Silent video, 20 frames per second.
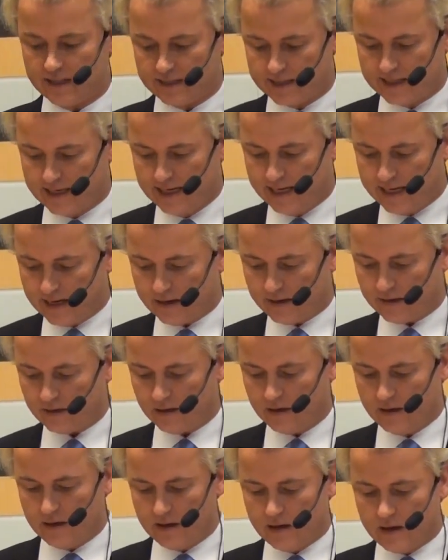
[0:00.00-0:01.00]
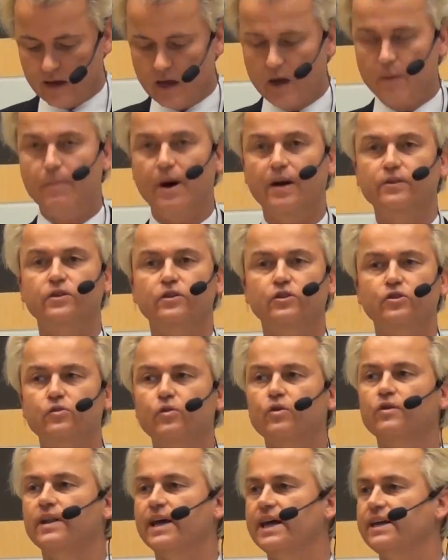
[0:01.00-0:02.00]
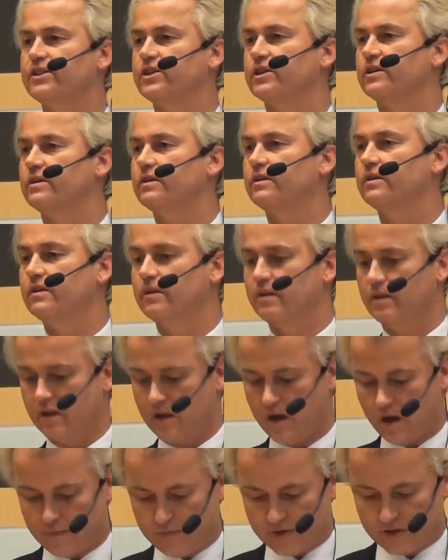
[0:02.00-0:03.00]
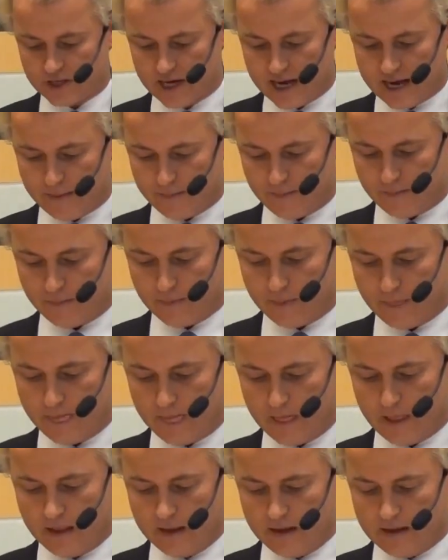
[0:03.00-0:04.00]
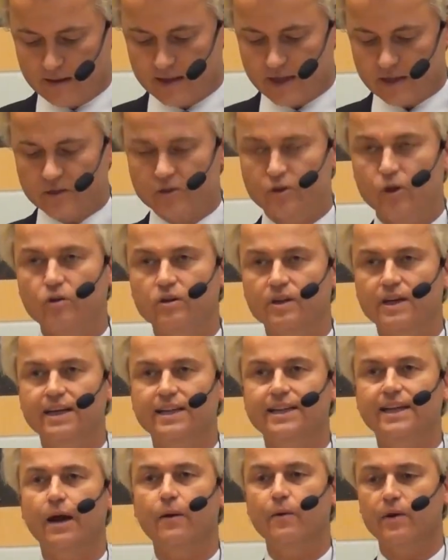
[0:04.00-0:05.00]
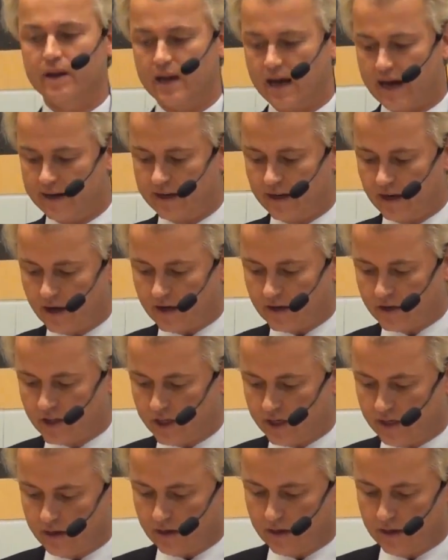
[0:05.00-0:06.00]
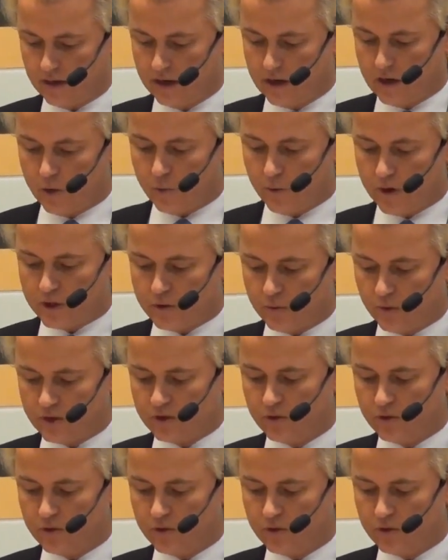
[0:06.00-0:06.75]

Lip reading: and clear, about the true nature of Islam. This totalitarian ideology which